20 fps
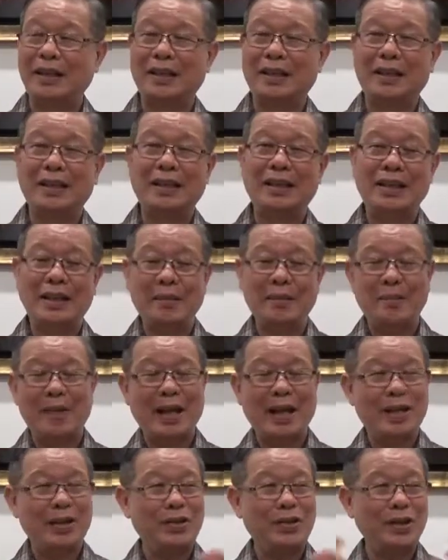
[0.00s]
They
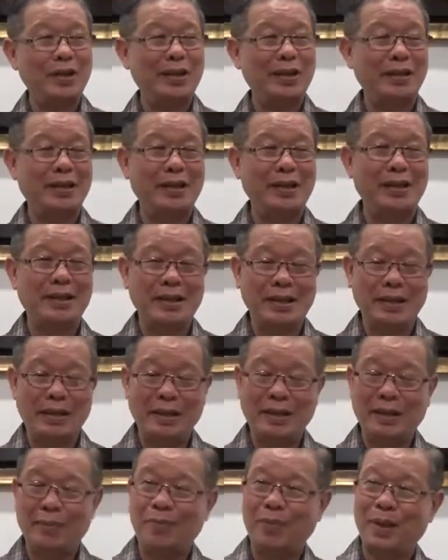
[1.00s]
imagine things
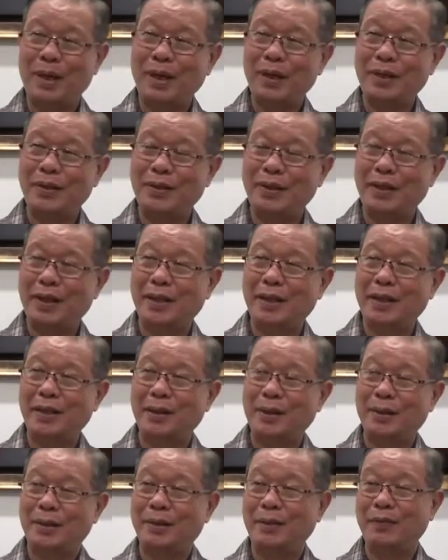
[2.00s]
and they play
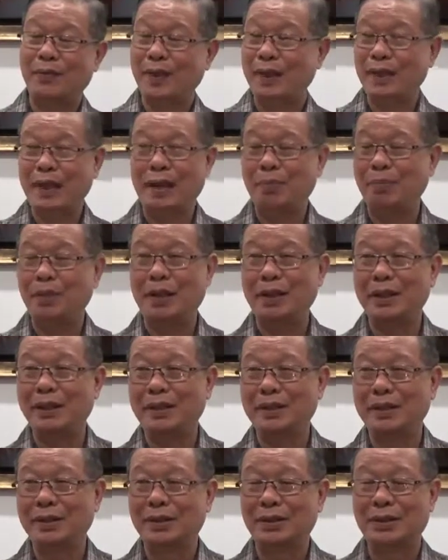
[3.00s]
together. You know, very happy
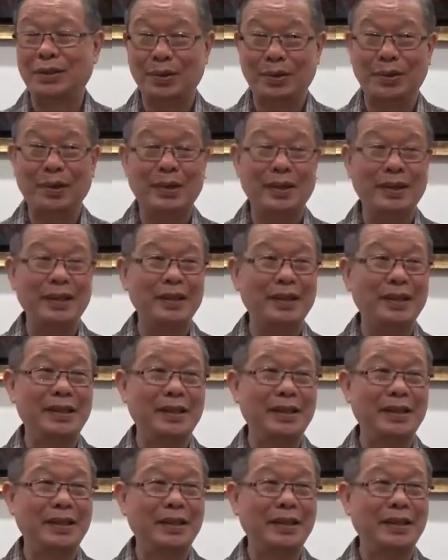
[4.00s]
children. Eh?
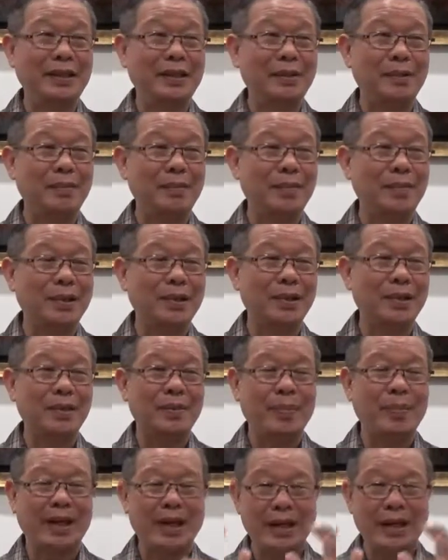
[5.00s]

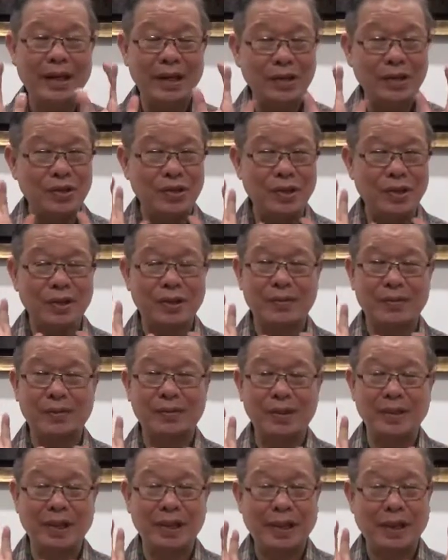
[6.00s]
Because by nature,
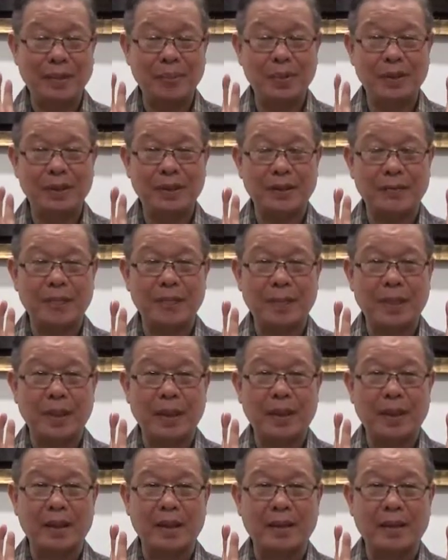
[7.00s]
we are happy.
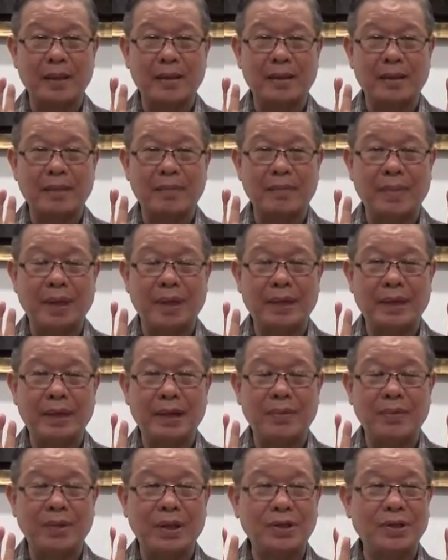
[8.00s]
But
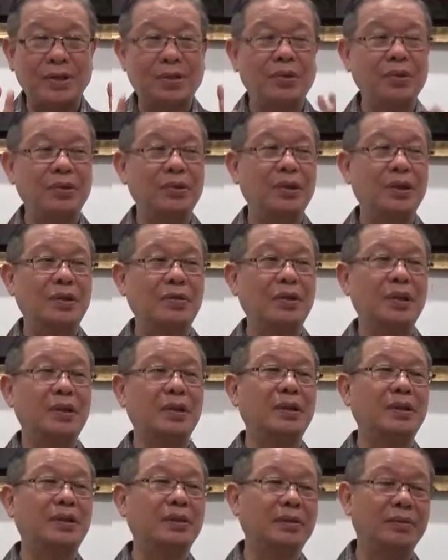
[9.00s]
then once you go into the
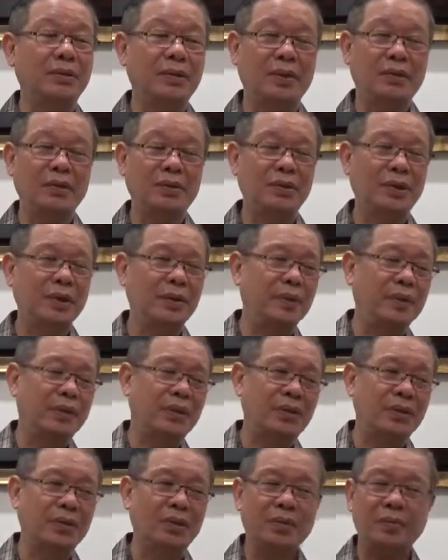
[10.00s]
world, you have to deal with
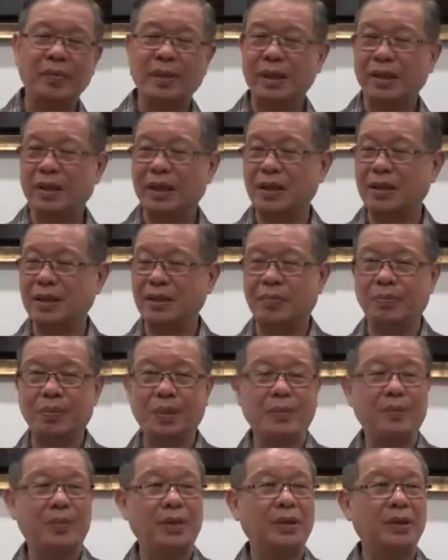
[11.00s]
so many kinds of
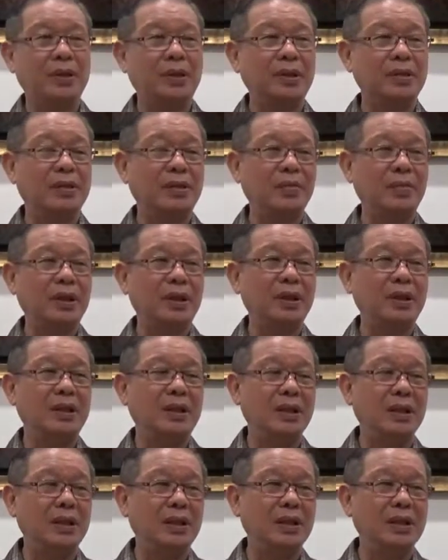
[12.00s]
people, so many
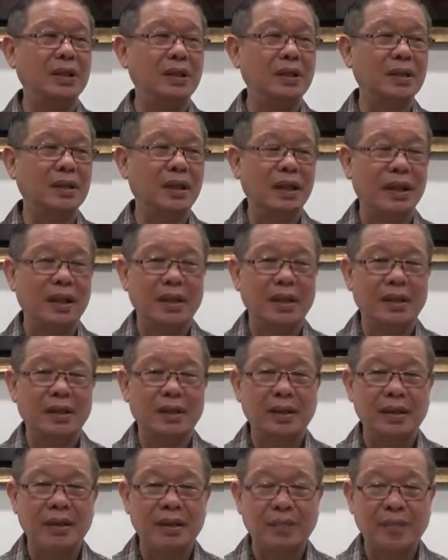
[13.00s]
things.
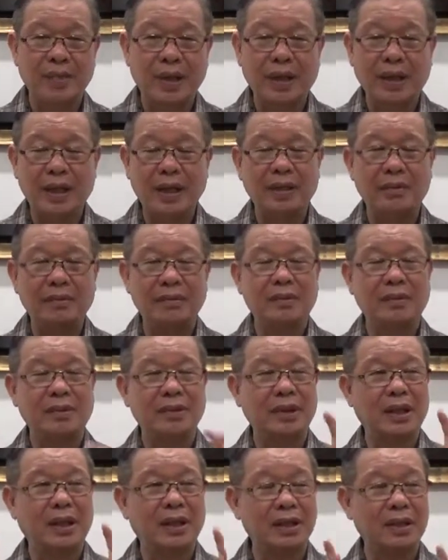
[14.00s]
Then your mind
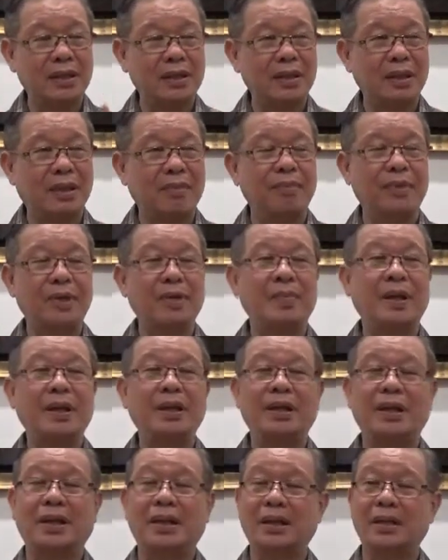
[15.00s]
darkens up. Your
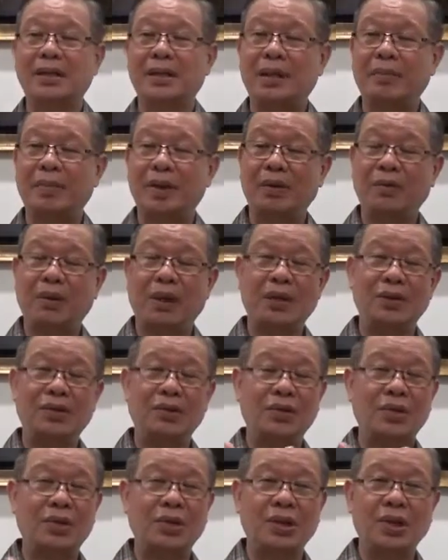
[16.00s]
mind darkens up by what
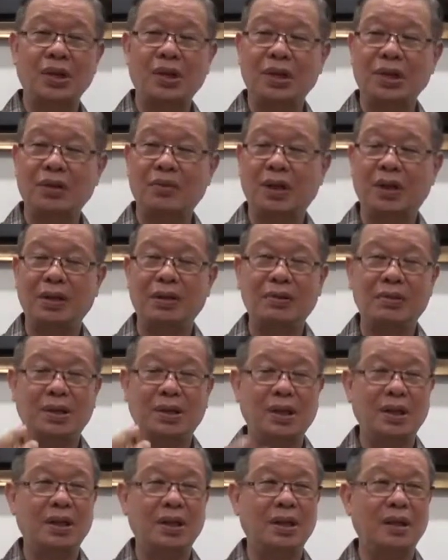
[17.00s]
you see, what you
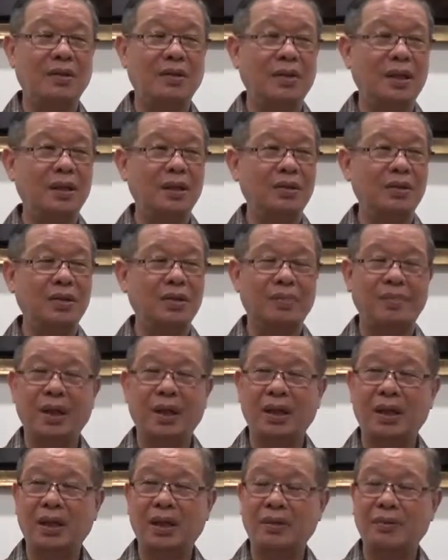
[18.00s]
hear, what you
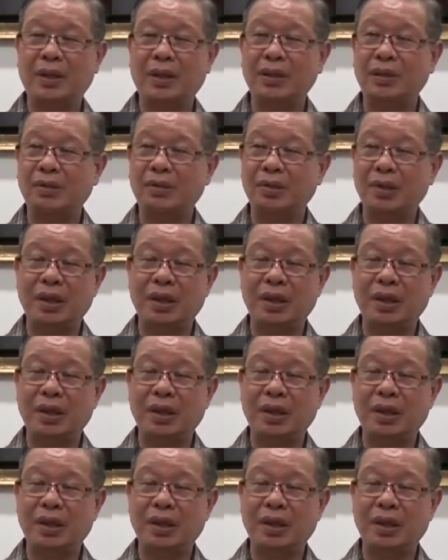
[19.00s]
smell, what you